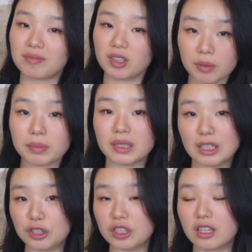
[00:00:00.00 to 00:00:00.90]

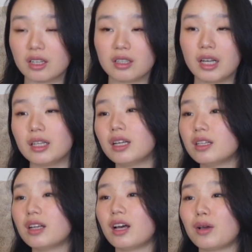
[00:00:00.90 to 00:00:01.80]
combination, and
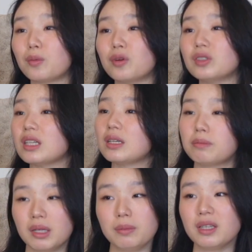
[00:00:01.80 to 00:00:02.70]
then I was like,
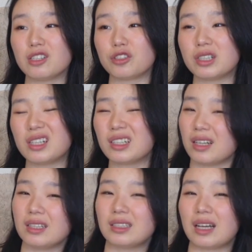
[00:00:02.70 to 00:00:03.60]
maybe I should get a
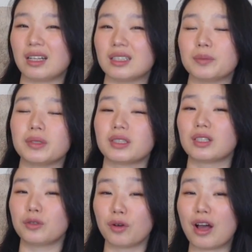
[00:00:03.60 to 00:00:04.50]
Kelly Dance because I
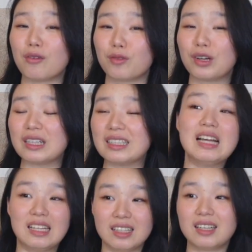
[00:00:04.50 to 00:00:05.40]
don't have one.
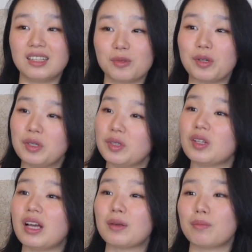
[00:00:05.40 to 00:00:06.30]
And then it went to
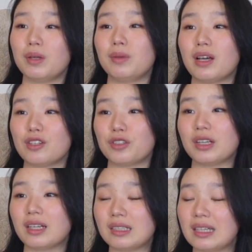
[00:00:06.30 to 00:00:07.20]
like, maybe I should
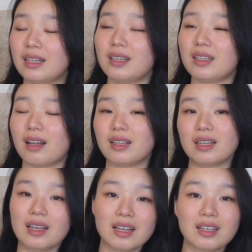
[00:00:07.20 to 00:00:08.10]
get a Kelly
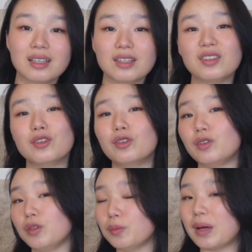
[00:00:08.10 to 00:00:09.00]
Lane, you know, the
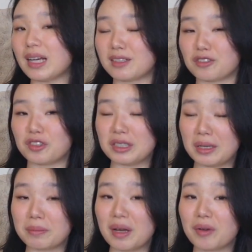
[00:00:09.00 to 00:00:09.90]
new bag that just
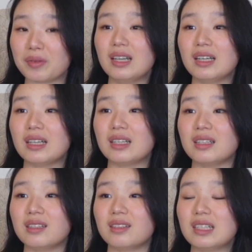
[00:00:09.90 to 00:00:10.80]
came out,
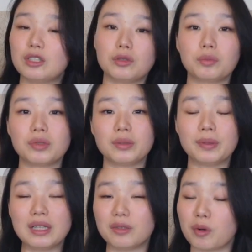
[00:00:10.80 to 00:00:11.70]
and Etoupe with
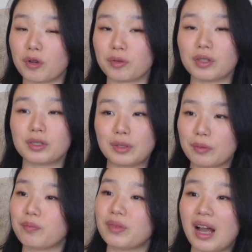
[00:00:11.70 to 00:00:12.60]
palladium hardware.
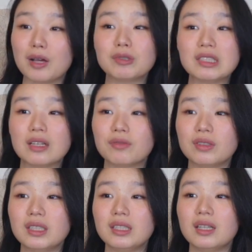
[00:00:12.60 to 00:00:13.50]
So I was
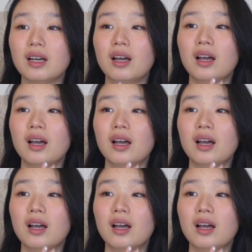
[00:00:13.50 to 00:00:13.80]
definitely